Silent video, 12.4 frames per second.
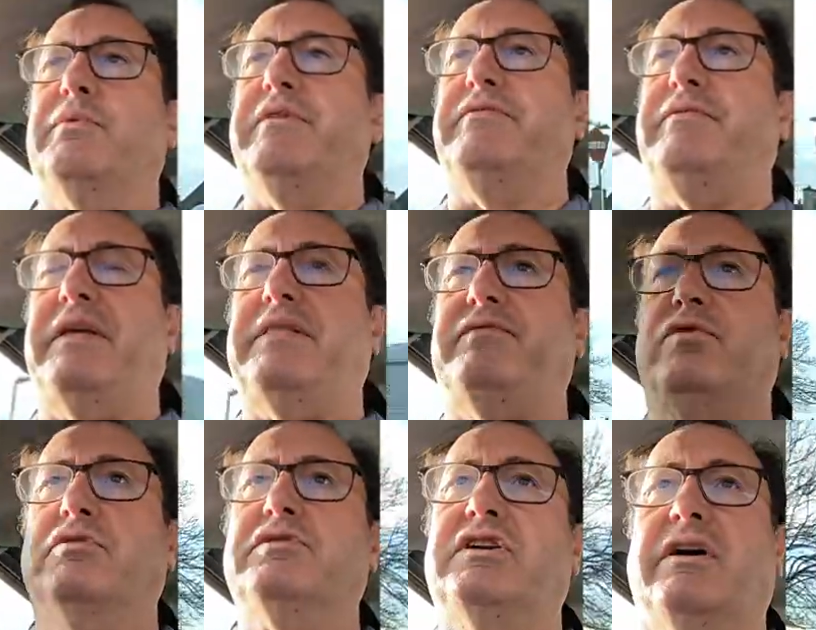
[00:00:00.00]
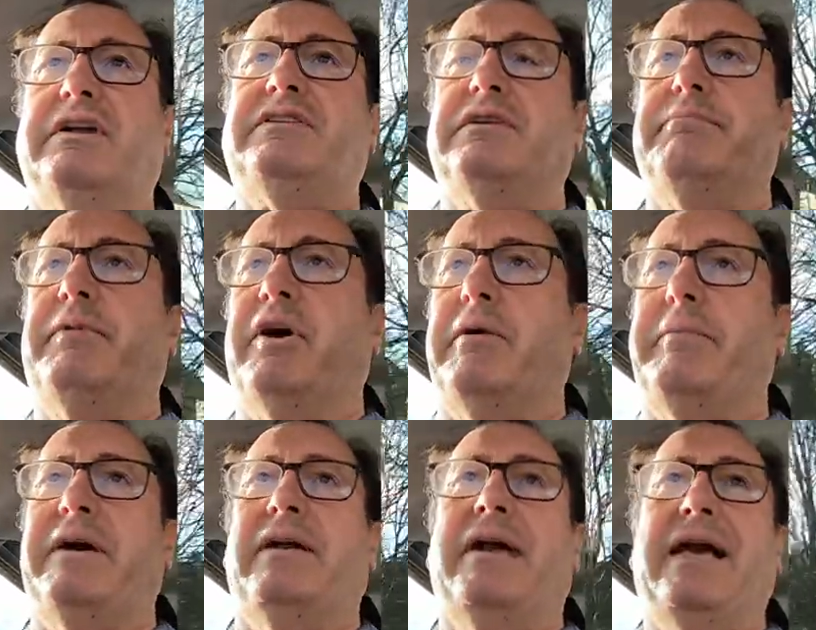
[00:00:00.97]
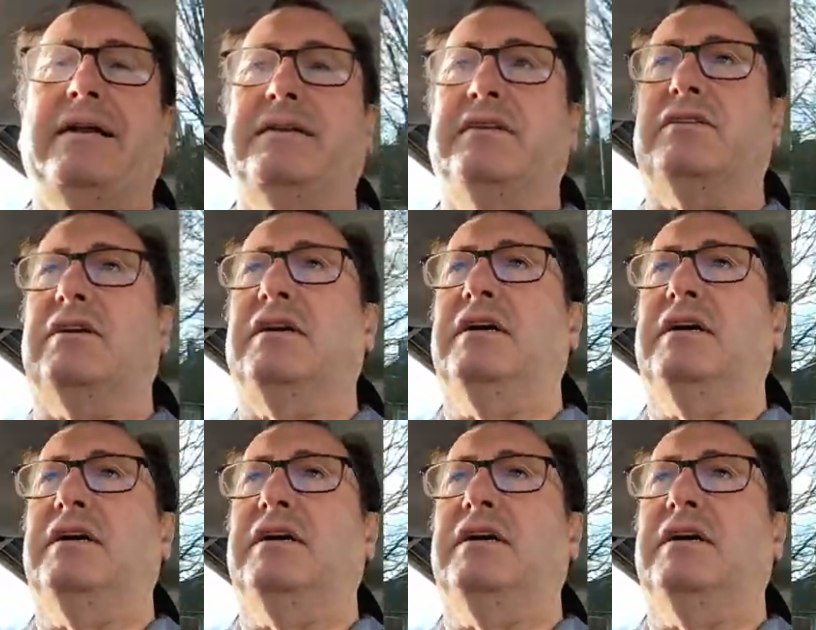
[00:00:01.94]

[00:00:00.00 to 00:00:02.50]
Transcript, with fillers: we've had the foresight to buy a bit of land and